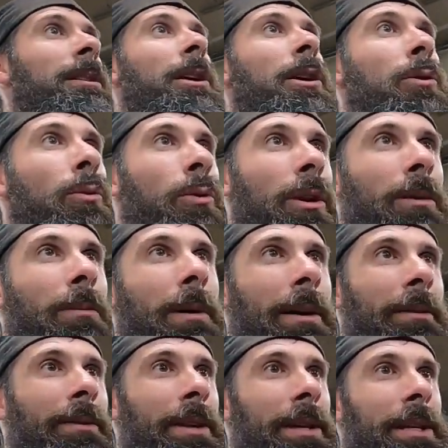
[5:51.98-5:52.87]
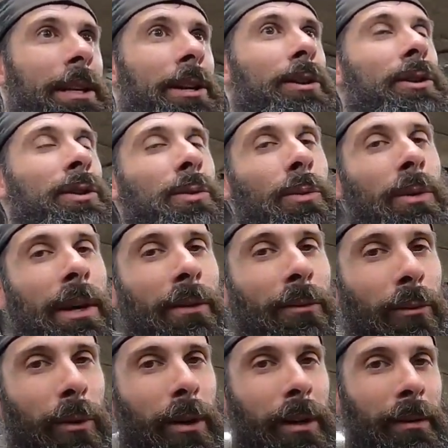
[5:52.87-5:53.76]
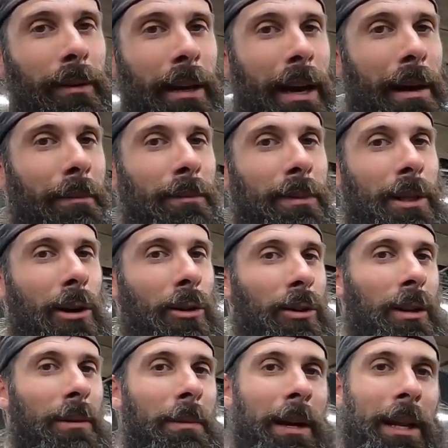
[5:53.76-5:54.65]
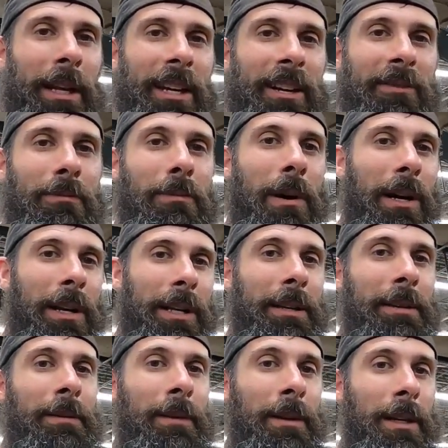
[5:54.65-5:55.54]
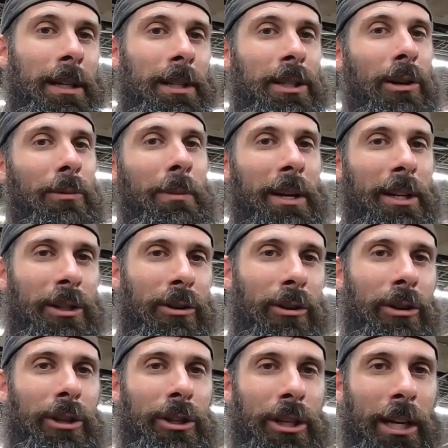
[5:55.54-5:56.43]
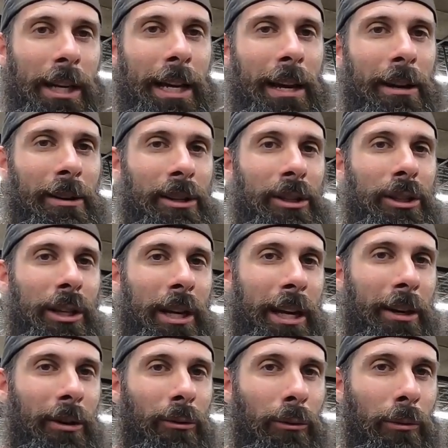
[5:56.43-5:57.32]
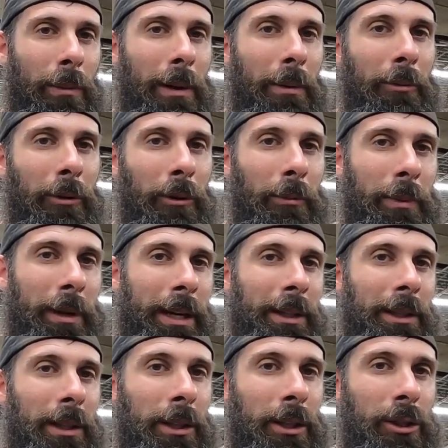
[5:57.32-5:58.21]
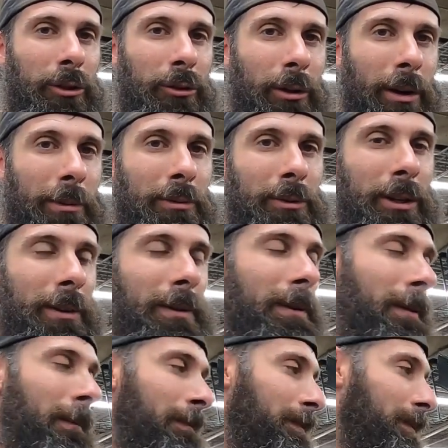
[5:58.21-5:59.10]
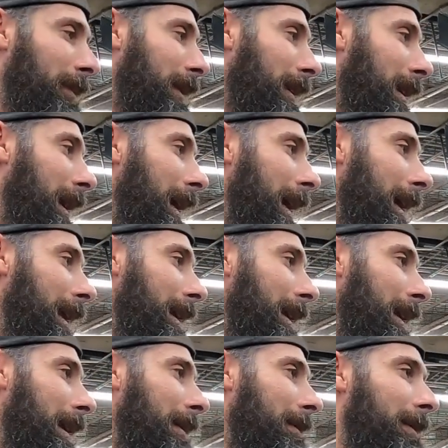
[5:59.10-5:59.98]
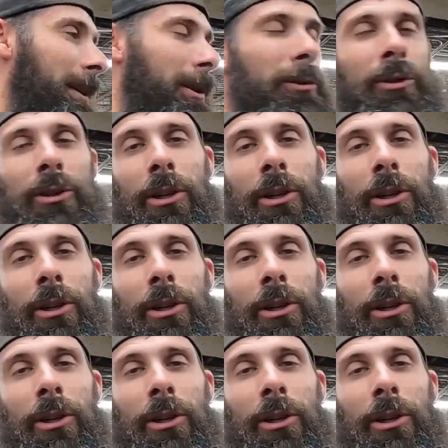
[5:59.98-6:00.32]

on one of my videos whenever I'm talking about an F-body. So make sure you check out his channel. Remember, it'll be in the description, and he'll